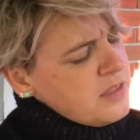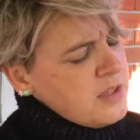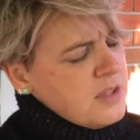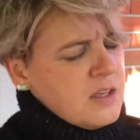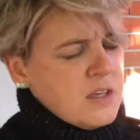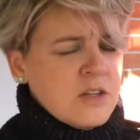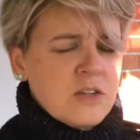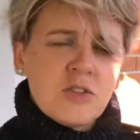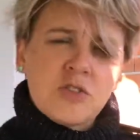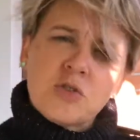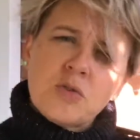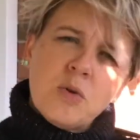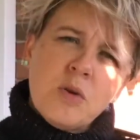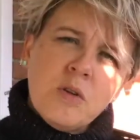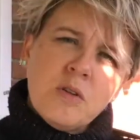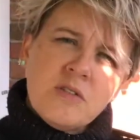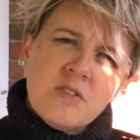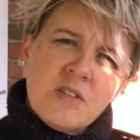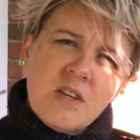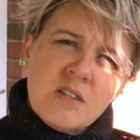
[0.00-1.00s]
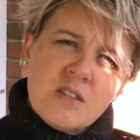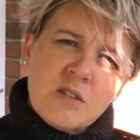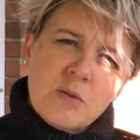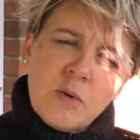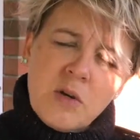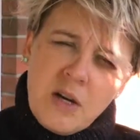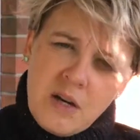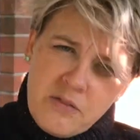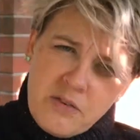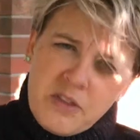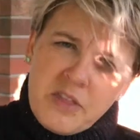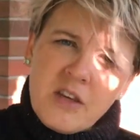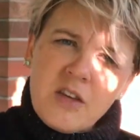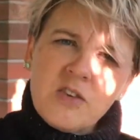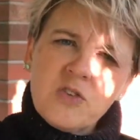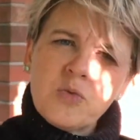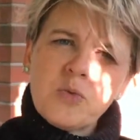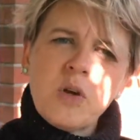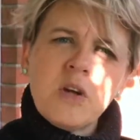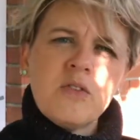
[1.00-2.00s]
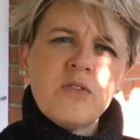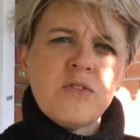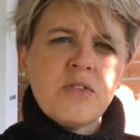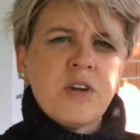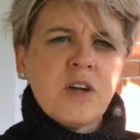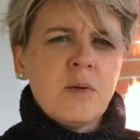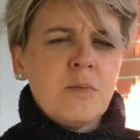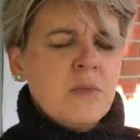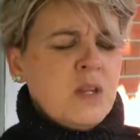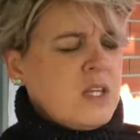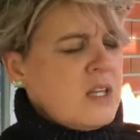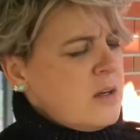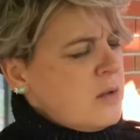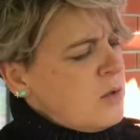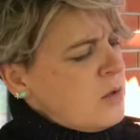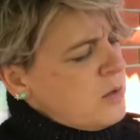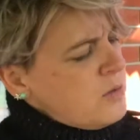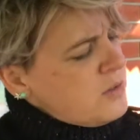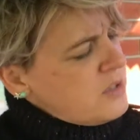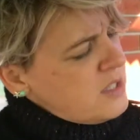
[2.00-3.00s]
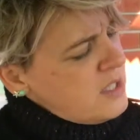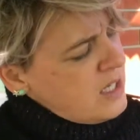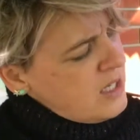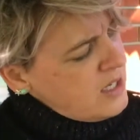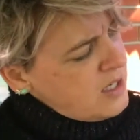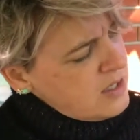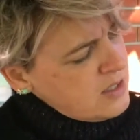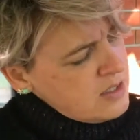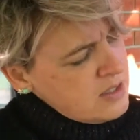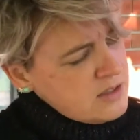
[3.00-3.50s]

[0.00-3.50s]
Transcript: the control center where everything is run from, little old Ned,